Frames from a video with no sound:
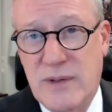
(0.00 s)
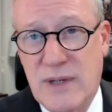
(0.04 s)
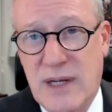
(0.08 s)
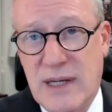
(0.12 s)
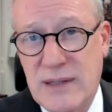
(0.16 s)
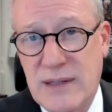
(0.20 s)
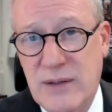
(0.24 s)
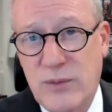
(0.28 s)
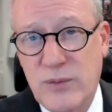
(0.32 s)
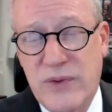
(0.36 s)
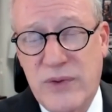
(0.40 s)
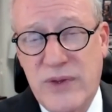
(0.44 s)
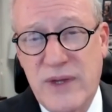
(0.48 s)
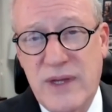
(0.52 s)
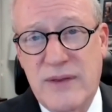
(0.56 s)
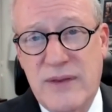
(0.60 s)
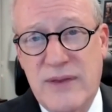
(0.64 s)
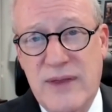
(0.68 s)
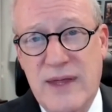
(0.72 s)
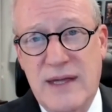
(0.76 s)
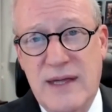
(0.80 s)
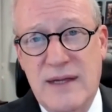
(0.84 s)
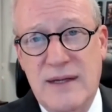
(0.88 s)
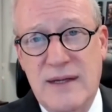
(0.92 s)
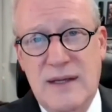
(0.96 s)
I don't think
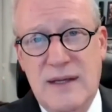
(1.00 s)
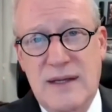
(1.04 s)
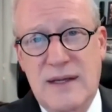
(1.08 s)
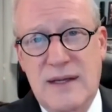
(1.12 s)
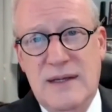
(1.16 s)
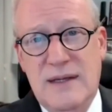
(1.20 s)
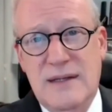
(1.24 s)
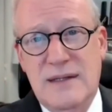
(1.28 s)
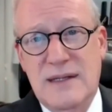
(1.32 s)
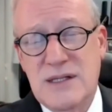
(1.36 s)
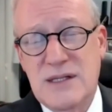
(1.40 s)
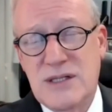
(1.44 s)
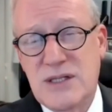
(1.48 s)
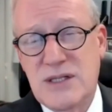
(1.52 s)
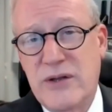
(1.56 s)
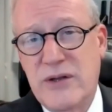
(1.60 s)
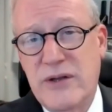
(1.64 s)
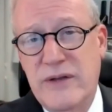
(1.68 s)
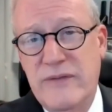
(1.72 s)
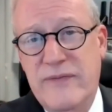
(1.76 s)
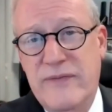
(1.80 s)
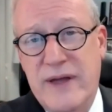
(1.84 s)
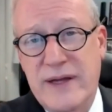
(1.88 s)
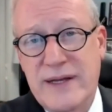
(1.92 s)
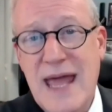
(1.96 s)
they necessarily
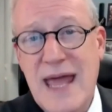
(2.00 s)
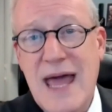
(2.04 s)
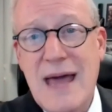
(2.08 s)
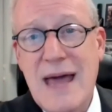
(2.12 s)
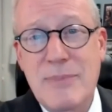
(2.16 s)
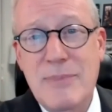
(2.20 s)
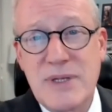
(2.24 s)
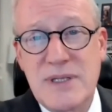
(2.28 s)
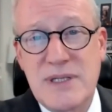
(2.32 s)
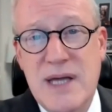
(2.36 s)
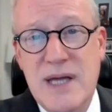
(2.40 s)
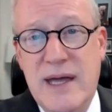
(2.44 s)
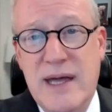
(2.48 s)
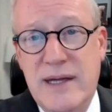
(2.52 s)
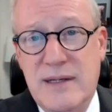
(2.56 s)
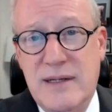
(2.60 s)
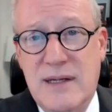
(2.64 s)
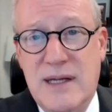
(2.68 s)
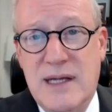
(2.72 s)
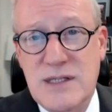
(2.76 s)
affect appetite